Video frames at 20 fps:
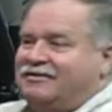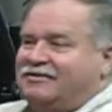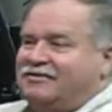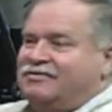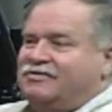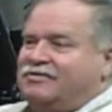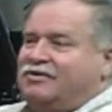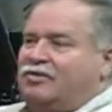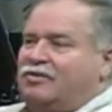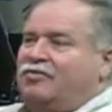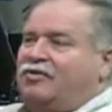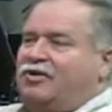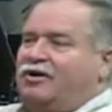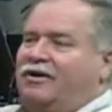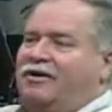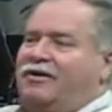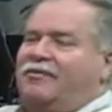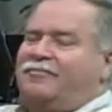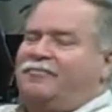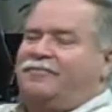
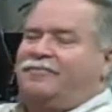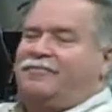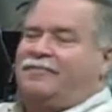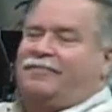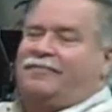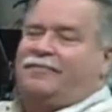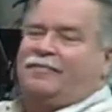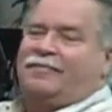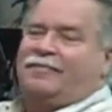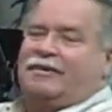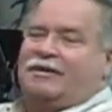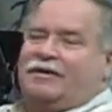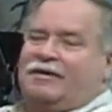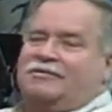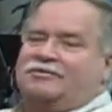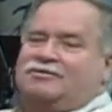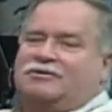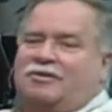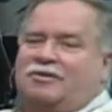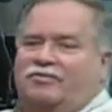sometime
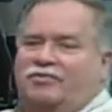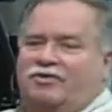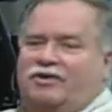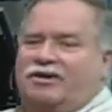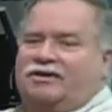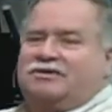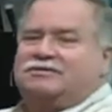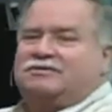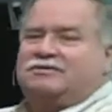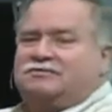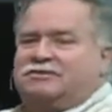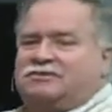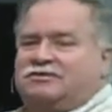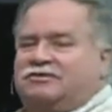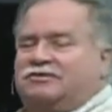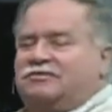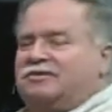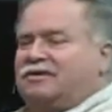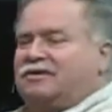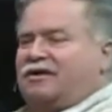are some things that we
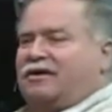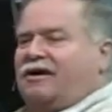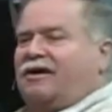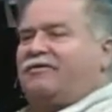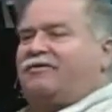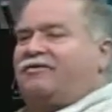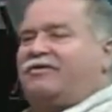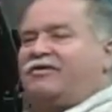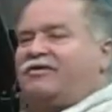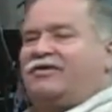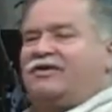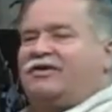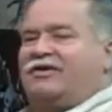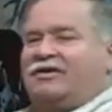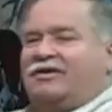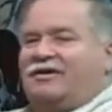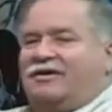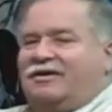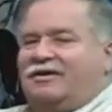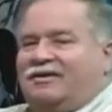do in life,
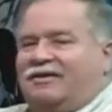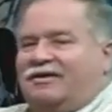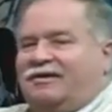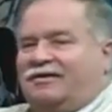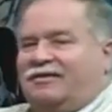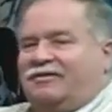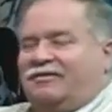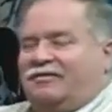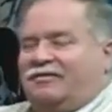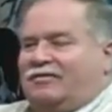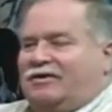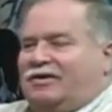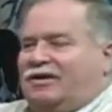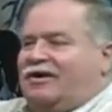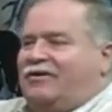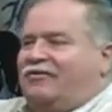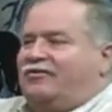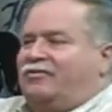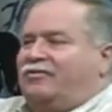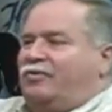we
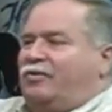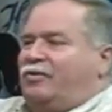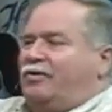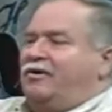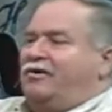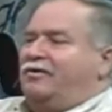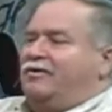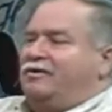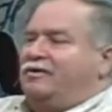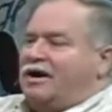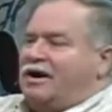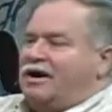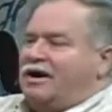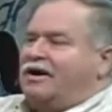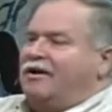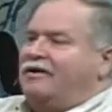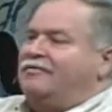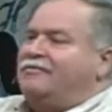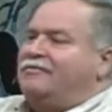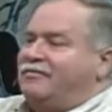have to put it in a
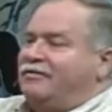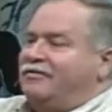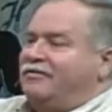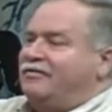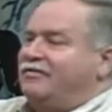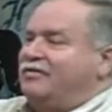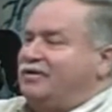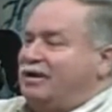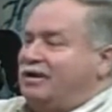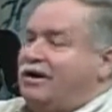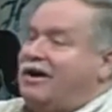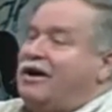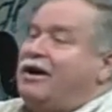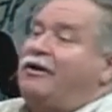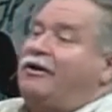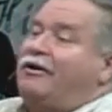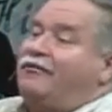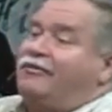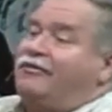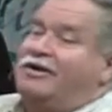dive to get
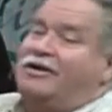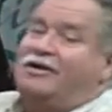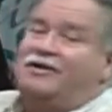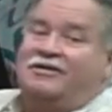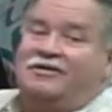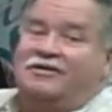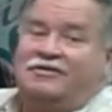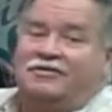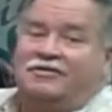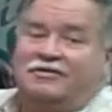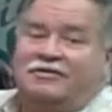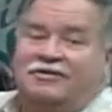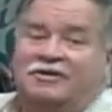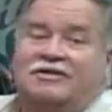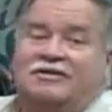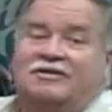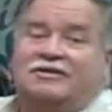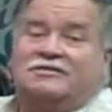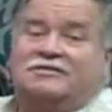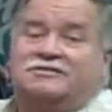out of it, to
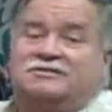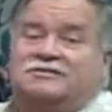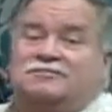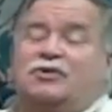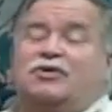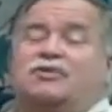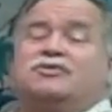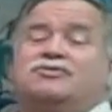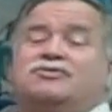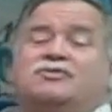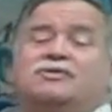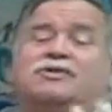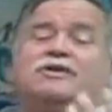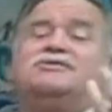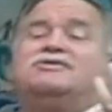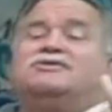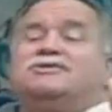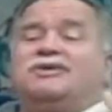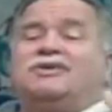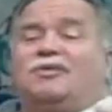get the spiritual
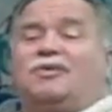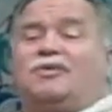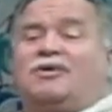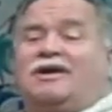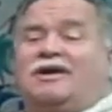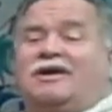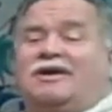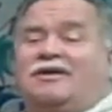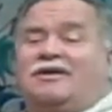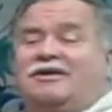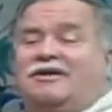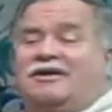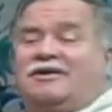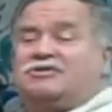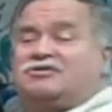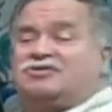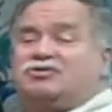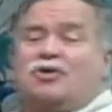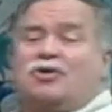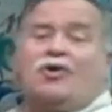engine going again, to
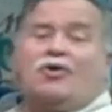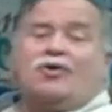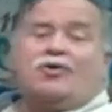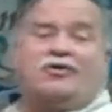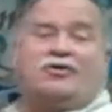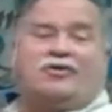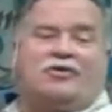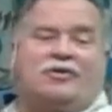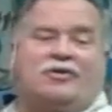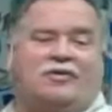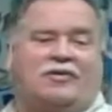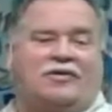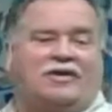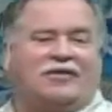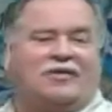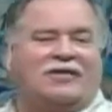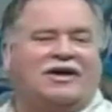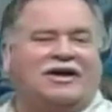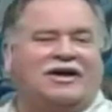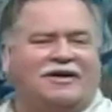get started to go
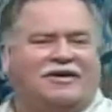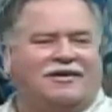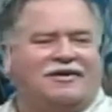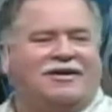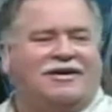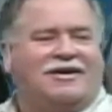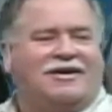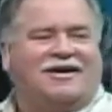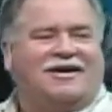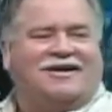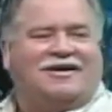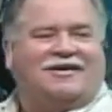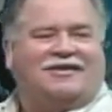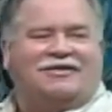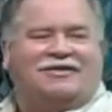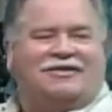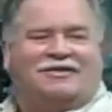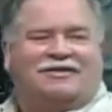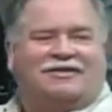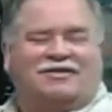again,
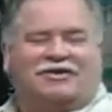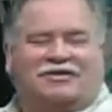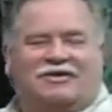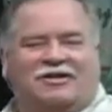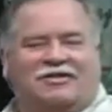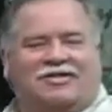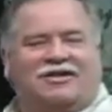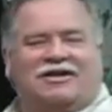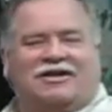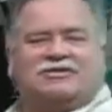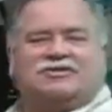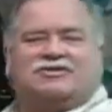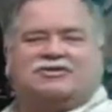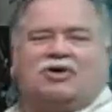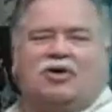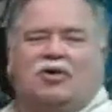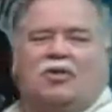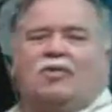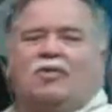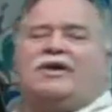to, to get things
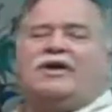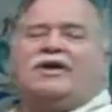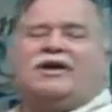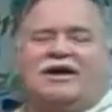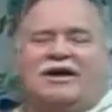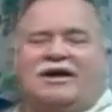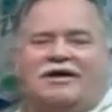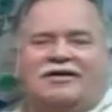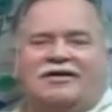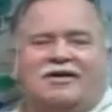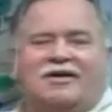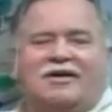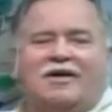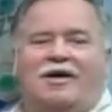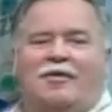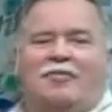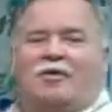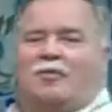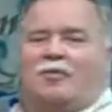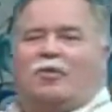going again.
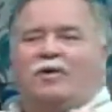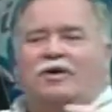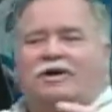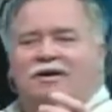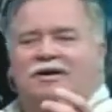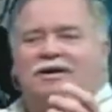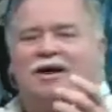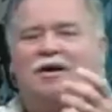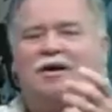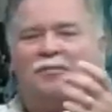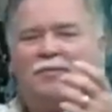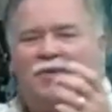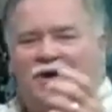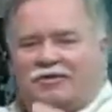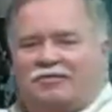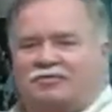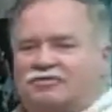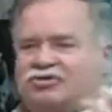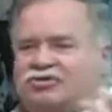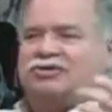But what it
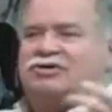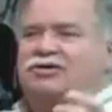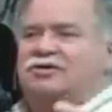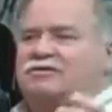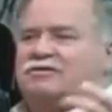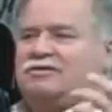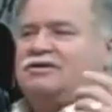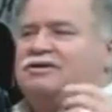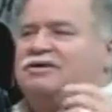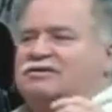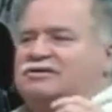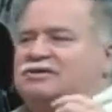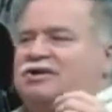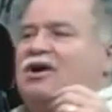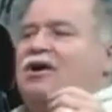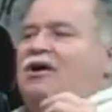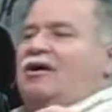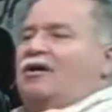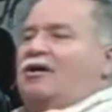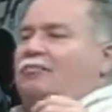amounts to is
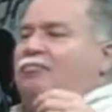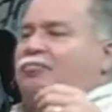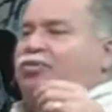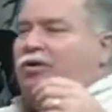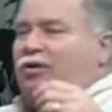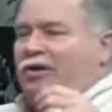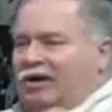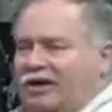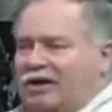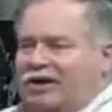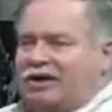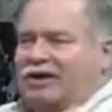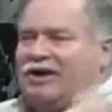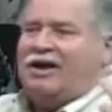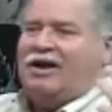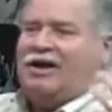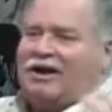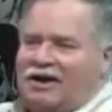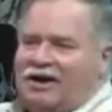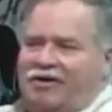
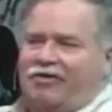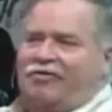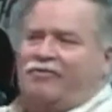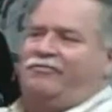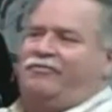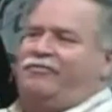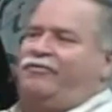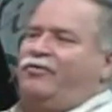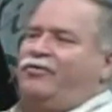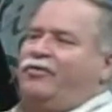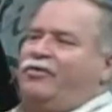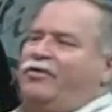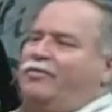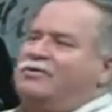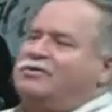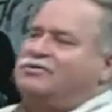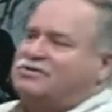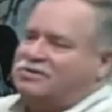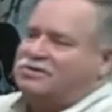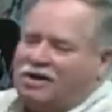planning out for the
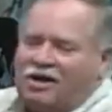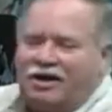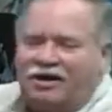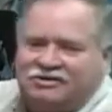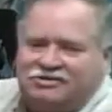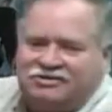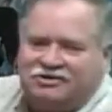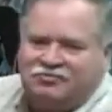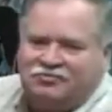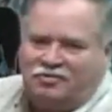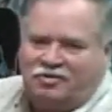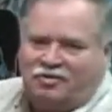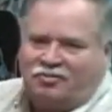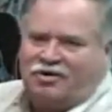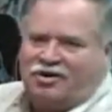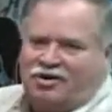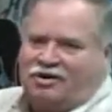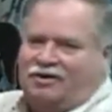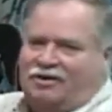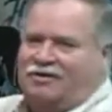mistakes that we
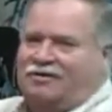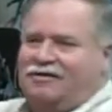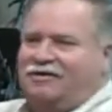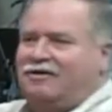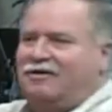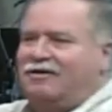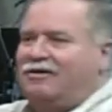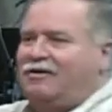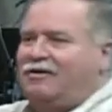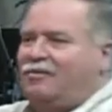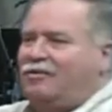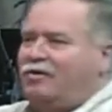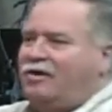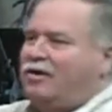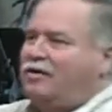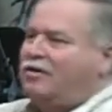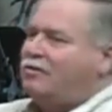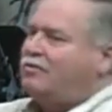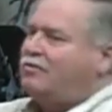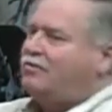make.
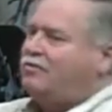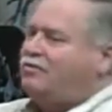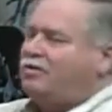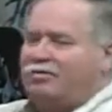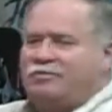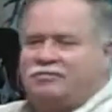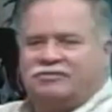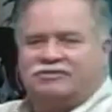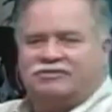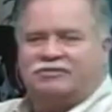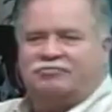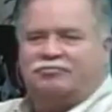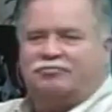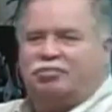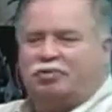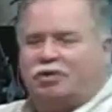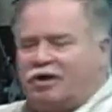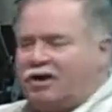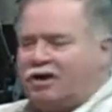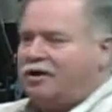We are dumb as a
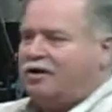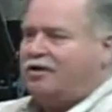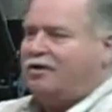brick.